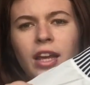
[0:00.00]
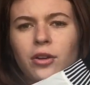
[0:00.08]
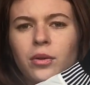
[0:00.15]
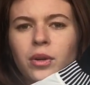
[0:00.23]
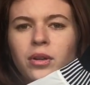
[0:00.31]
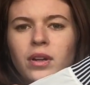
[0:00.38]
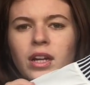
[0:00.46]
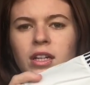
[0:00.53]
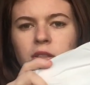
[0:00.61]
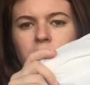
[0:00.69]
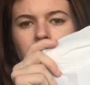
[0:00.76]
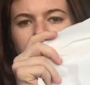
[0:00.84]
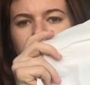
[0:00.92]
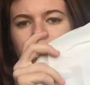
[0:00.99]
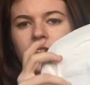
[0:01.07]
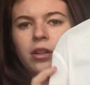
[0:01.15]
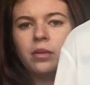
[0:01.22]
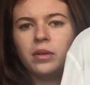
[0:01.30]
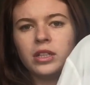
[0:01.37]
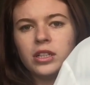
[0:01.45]
crew neck
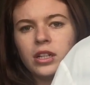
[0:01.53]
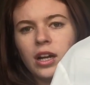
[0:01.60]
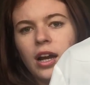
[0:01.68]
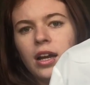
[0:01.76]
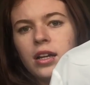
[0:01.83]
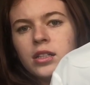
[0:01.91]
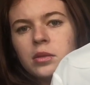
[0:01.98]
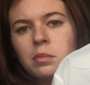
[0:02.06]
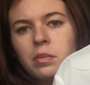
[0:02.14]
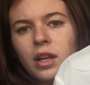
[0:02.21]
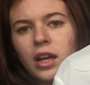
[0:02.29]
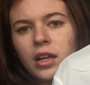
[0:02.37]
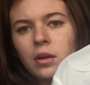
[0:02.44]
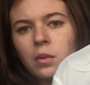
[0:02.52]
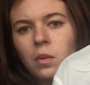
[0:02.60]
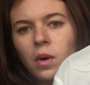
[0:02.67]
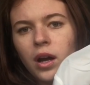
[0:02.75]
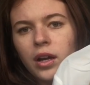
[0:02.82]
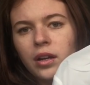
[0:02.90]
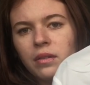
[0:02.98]
sweatshirt, which has black and
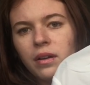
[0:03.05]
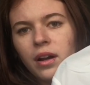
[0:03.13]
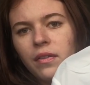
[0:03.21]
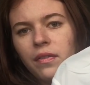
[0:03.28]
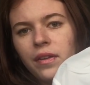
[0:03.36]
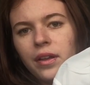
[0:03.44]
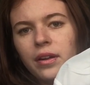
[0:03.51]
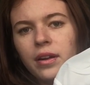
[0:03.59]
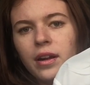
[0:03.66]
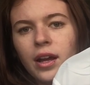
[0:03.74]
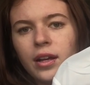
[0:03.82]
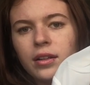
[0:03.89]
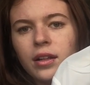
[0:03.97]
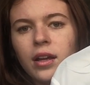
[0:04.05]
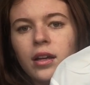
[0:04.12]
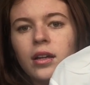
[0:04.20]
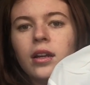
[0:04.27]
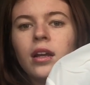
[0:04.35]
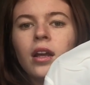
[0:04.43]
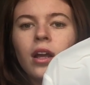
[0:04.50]
white around the
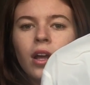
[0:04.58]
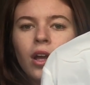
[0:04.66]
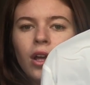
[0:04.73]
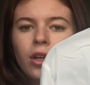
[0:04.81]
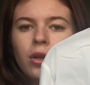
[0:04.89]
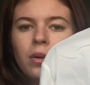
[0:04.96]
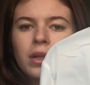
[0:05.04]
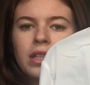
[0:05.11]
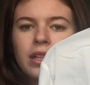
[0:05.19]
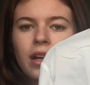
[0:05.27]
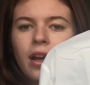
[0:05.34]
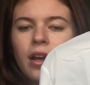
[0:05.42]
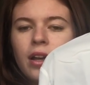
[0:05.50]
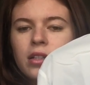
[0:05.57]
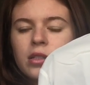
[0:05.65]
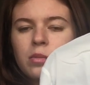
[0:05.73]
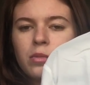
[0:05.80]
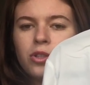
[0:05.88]
neckline, USA, and some